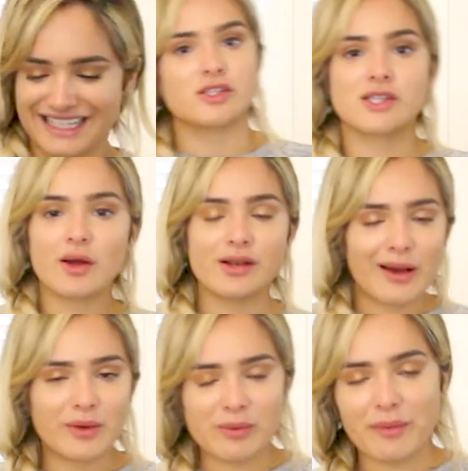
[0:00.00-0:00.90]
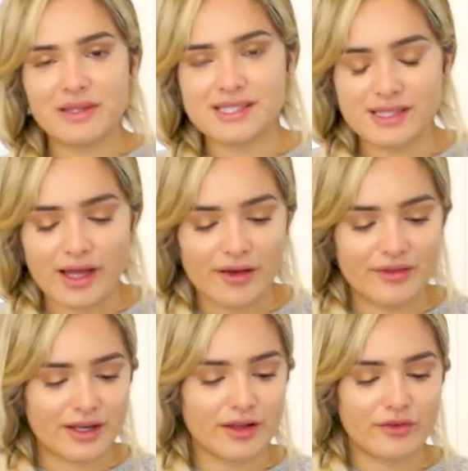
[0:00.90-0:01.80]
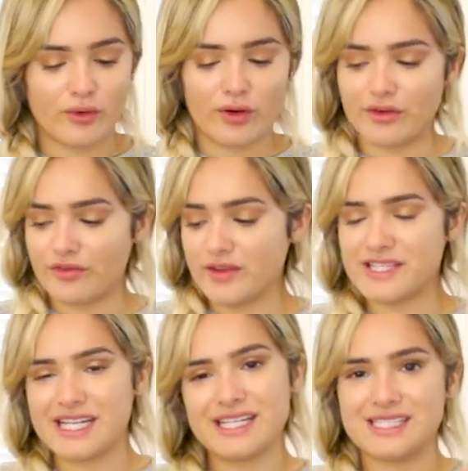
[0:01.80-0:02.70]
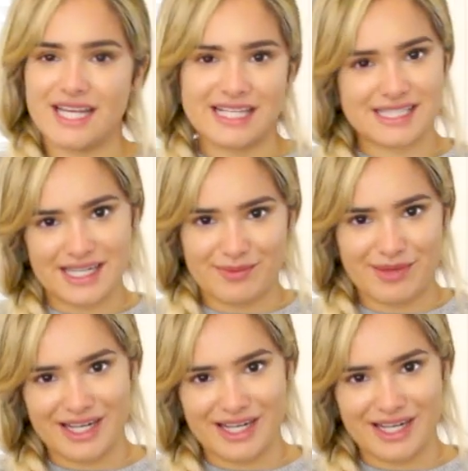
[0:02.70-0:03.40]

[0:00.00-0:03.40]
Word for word: So now I'm gonna pop these in the oven for 15 to 18